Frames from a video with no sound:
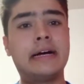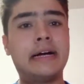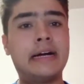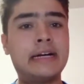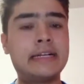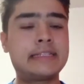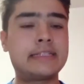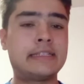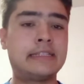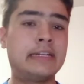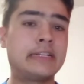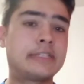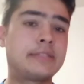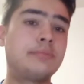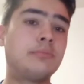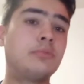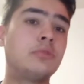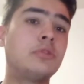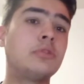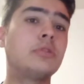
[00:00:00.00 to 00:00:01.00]
as
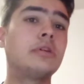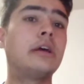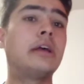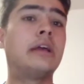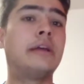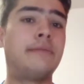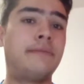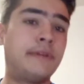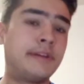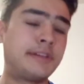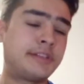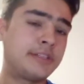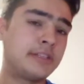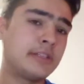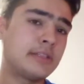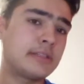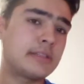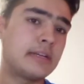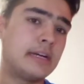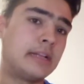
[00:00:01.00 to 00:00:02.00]
that's more
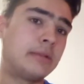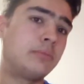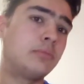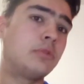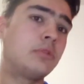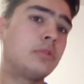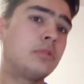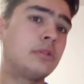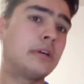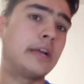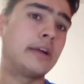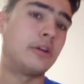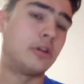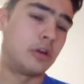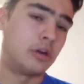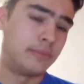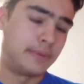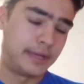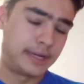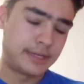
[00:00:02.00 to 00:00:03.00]
efficient and more
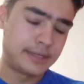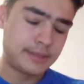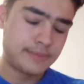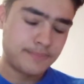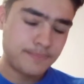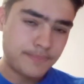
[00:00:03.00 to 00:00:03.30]
economic.